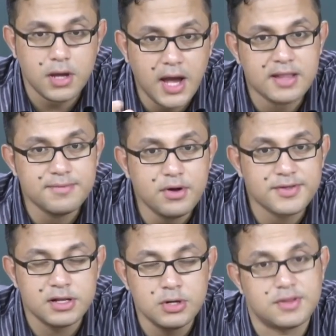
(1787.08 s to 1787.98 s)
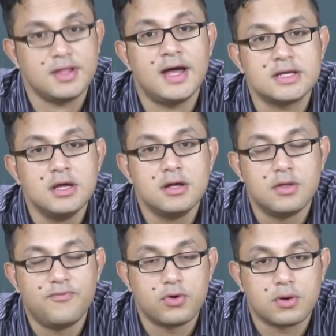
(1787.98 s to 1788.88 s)
And the boss looks at
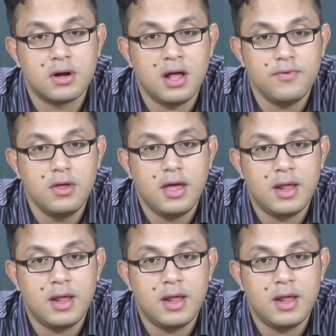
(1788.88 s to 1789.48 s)
the photograph.